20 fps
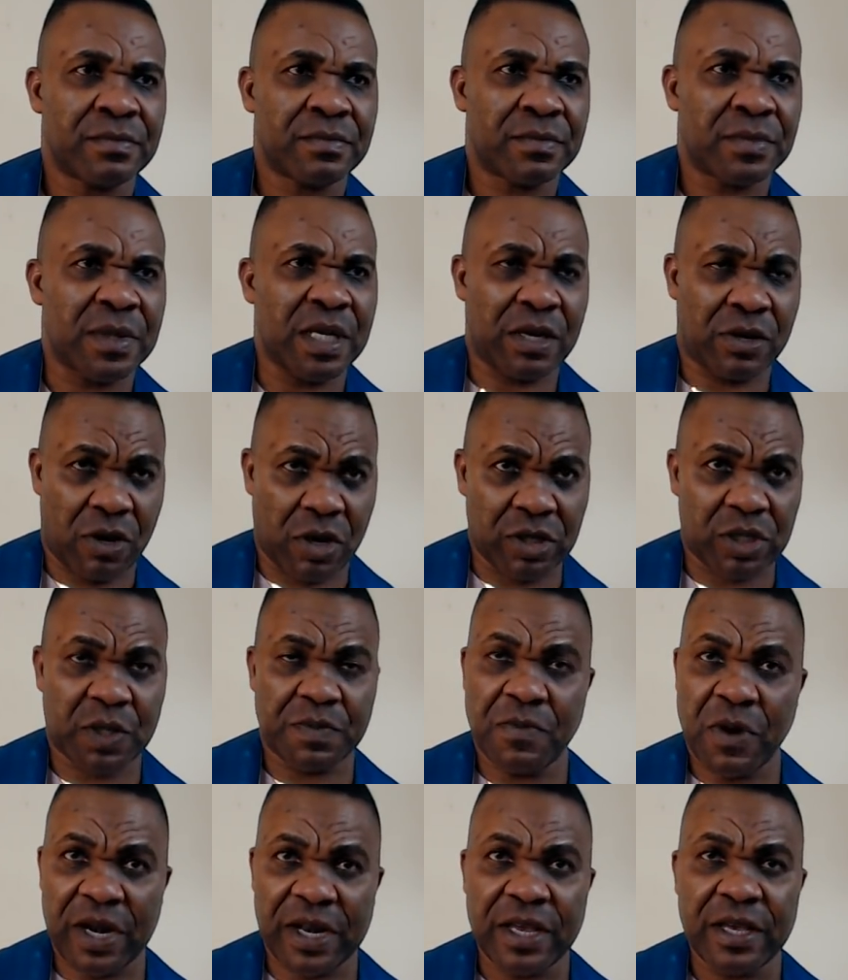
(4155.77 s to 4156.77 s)
It costs
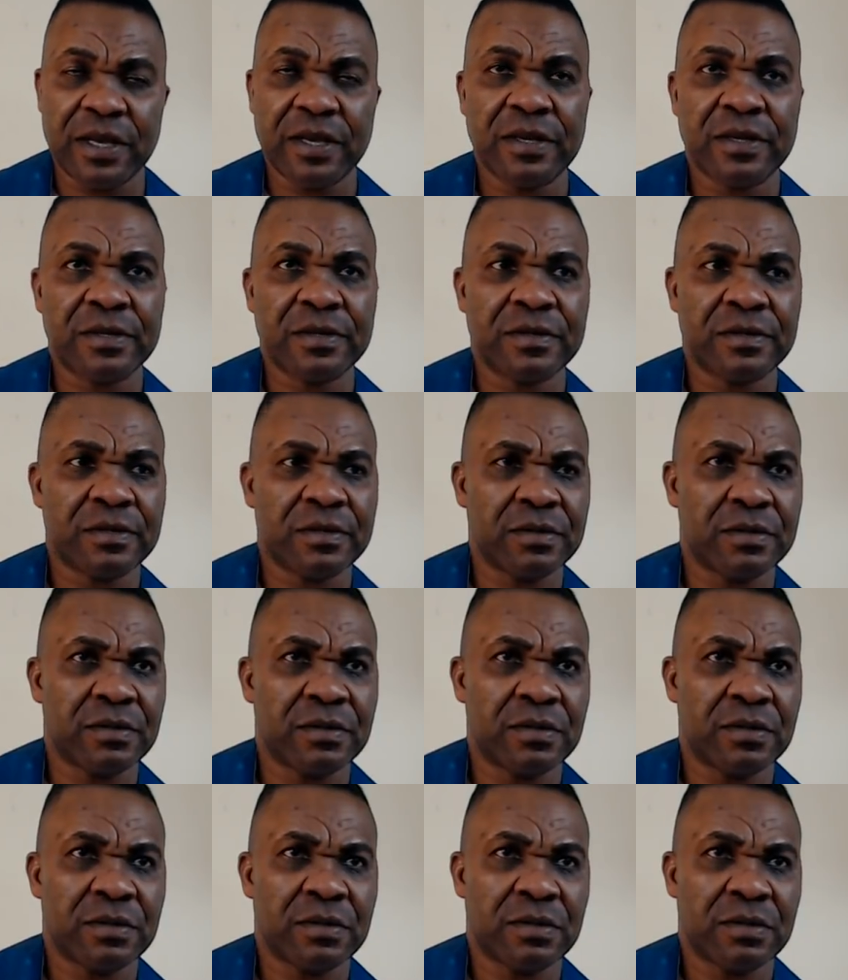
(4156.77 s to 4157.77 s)
money,
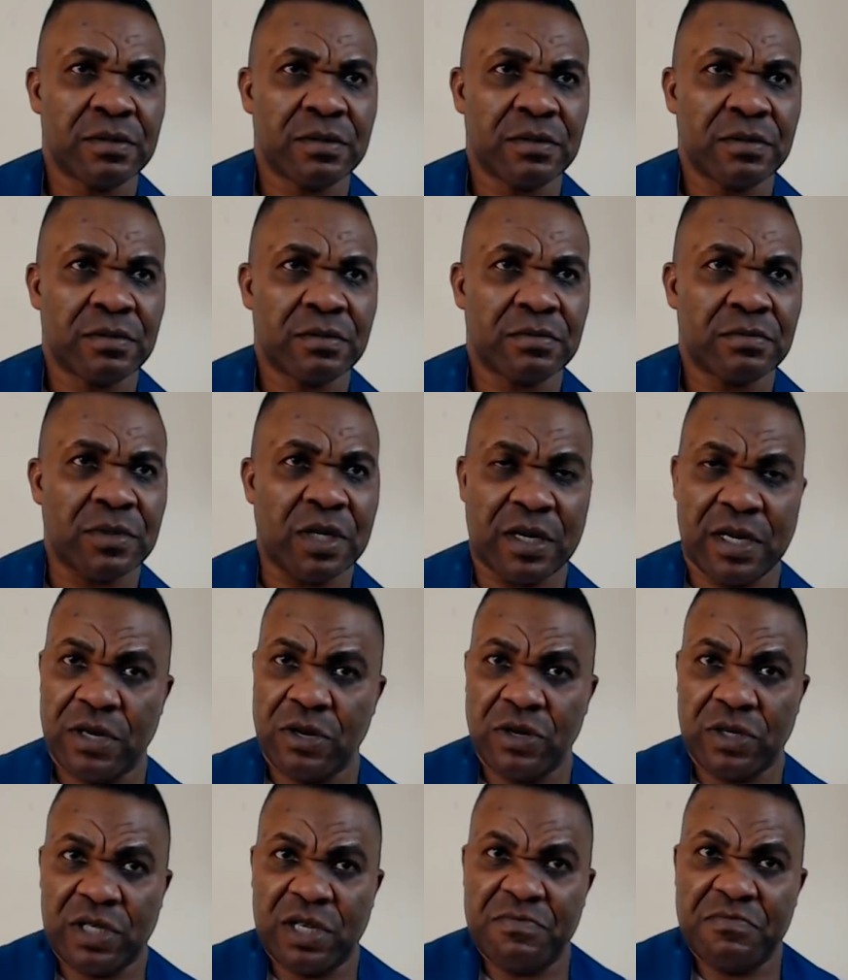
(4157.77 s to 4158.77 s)
but it
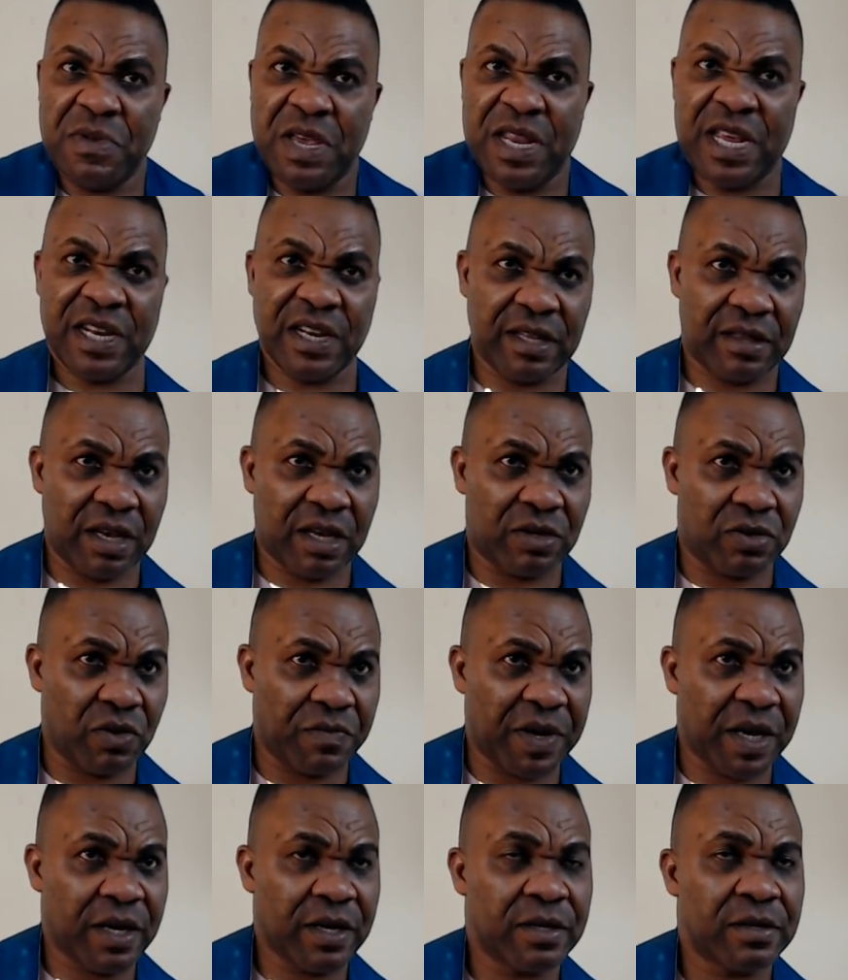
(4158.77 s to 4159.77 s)
doesn't mean anything to me.